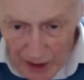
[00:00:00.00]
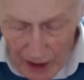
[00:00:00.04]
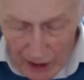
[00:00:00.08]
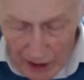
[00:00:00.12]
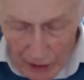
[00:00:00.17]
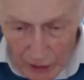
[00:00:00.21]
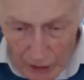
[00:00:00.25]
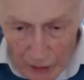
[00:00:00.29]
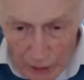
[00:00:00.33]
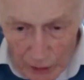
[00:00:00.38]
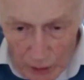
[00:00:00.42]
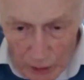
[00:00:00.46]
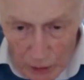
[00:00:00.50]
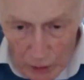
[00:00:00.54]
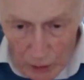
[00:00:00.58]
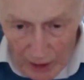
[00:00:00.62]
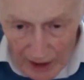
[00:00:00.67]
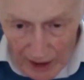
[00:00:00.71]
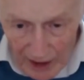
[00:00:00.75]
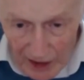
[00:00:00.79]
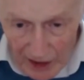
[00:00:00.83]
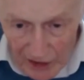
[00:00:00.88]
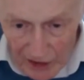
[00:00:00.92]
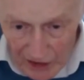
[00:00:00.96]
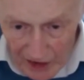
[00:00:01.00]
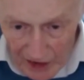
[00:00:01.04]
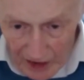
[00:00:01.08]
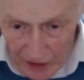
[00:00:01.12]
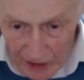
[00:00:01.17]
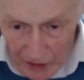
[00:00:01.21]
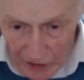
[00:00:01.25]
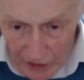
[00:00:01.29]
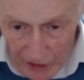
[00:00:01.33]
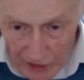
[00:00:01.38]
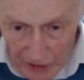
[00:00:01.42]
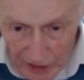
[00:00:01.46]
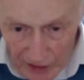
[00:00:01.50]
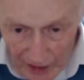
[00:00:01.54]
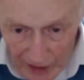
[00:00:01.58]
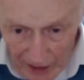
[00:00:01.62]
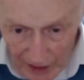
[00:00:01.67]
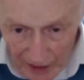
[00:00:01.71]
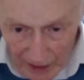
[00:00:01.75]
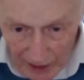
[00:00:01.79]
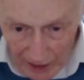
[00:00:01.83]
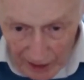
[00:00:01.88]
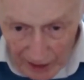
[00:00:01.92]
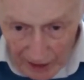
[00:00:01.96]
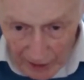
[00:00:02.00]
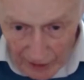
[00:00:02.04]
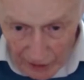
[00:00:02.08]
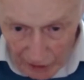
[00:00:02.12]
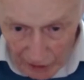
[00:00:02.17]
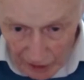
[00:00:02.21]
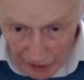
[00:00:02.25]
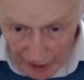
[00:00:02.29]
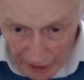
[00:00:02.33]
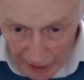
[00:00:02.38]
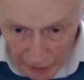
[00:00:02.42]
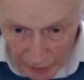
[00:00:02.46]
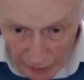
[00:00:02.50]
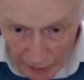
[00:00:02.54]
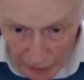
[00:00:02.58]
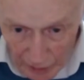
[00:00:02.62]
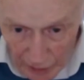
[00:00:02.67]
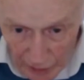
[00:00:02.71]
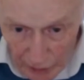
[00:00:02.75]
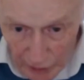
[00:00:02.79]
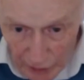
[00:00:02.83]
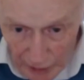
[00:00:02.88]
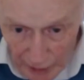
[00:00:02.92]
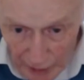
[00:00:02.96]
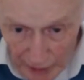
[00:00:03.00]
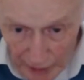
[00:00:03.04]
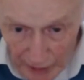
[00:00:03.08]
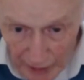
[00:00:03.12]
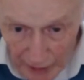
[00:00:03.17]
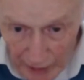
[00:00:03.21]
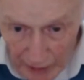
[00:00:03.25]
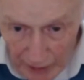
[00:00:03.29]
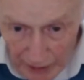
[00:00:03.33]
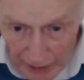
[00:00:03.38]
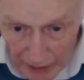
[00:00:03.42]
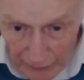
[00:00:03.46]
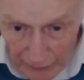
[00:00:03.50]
to do a second undergraduate degree in